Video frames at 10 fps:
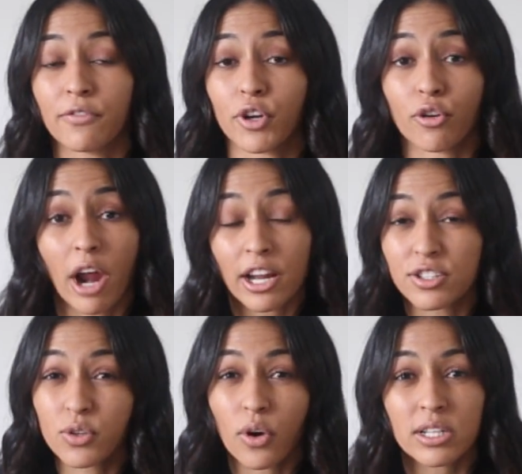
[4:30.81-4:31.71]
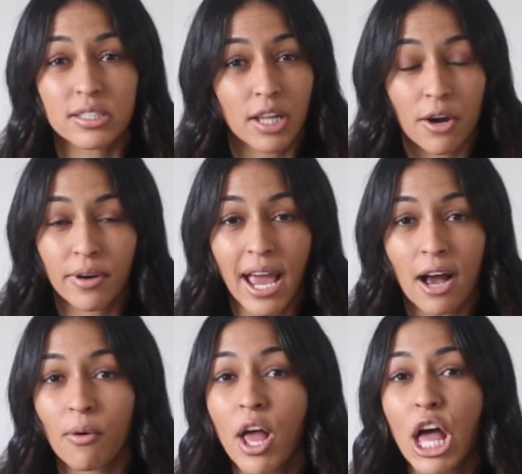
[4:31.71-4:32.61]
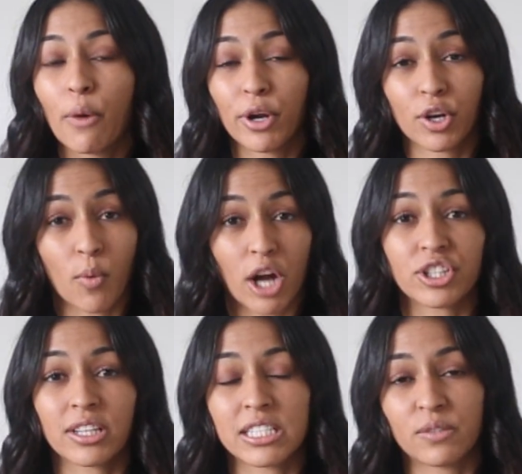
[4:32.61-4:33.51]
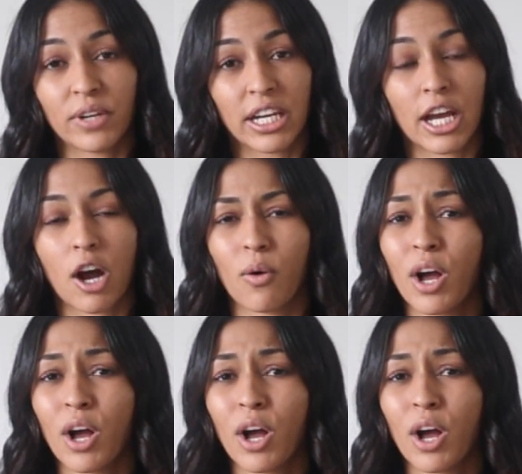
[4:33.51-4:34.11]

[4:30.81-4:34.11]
If your credit score is low now, when you're watching this video,